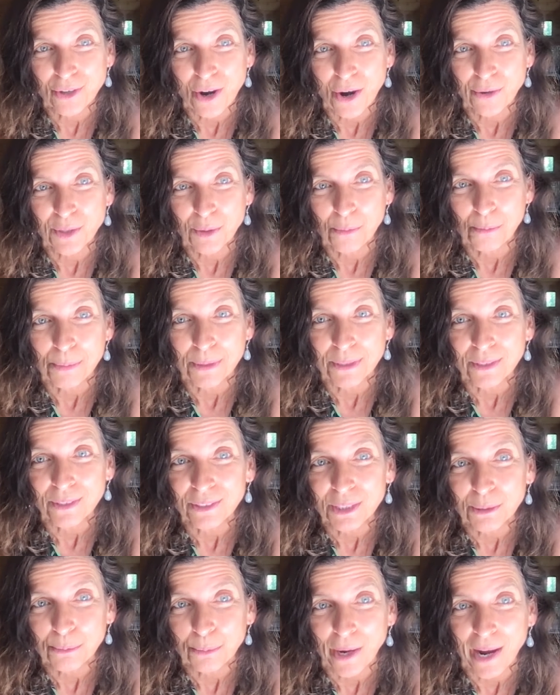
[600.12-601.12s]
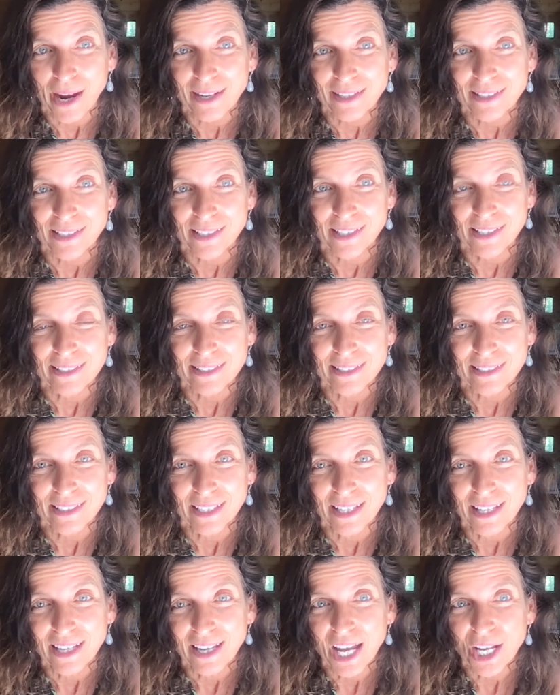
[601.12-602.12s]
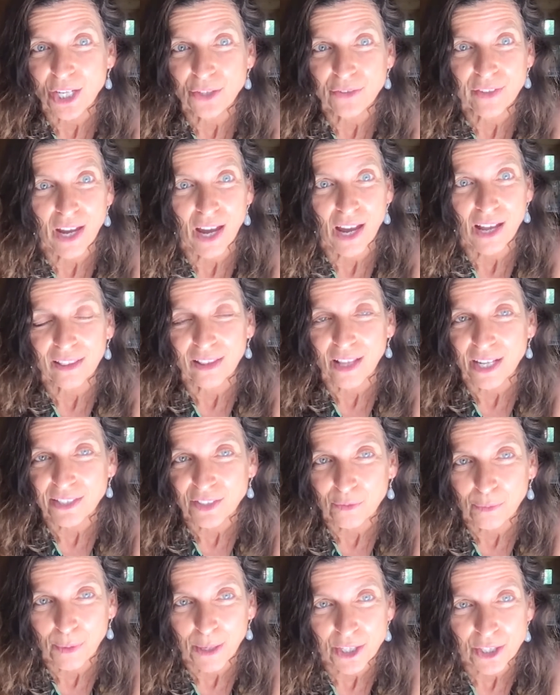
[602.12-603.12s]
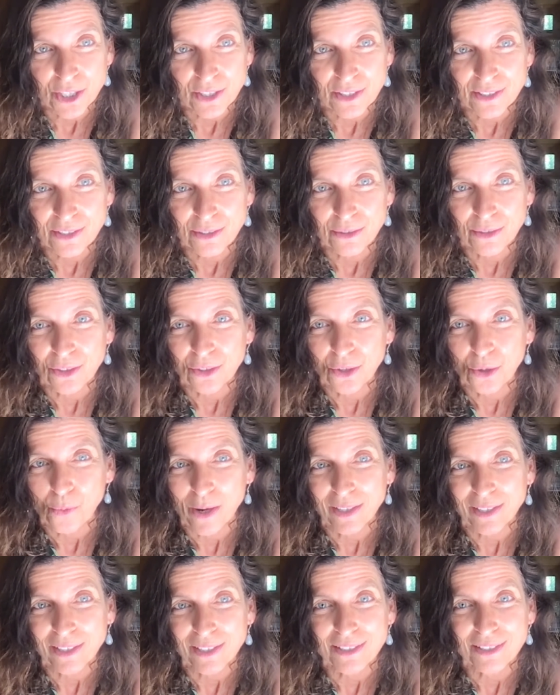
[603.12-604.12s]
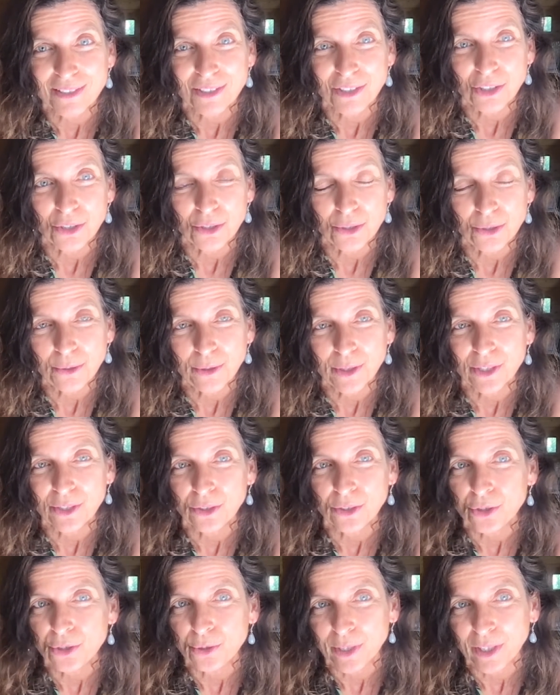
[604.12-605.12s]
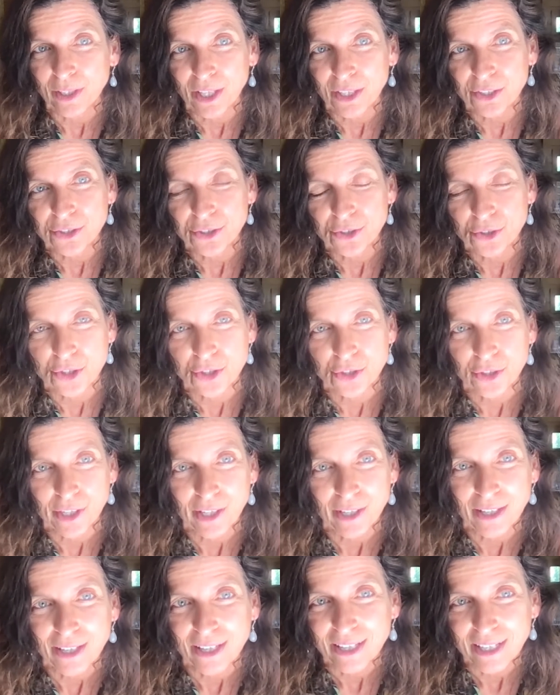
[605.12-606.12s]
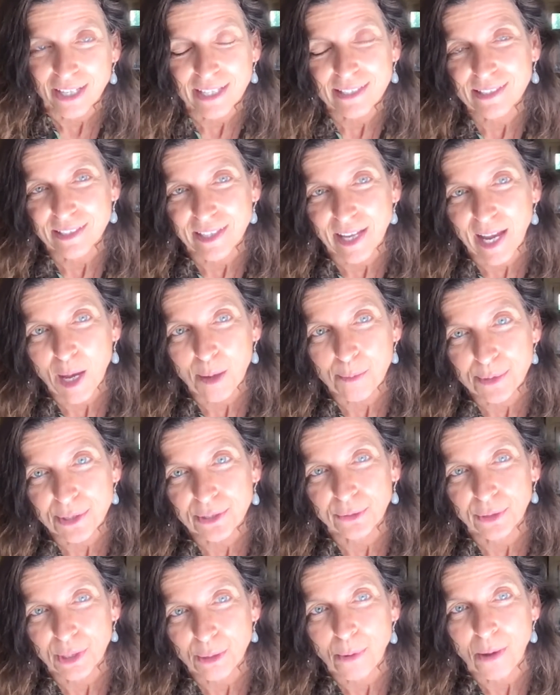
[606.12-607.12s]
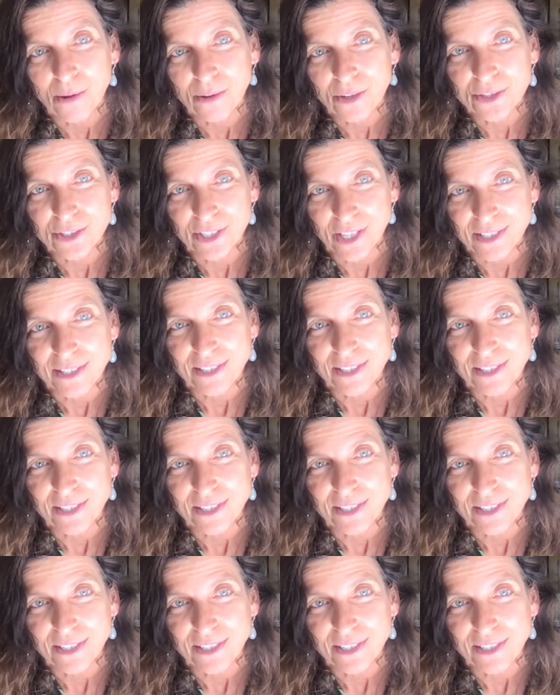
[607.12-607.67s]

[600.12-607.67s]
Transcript: so hard to build a practice and you got lots of patients, wanting to see you and you're doing a lot of surgery. It's an absolutely bonkers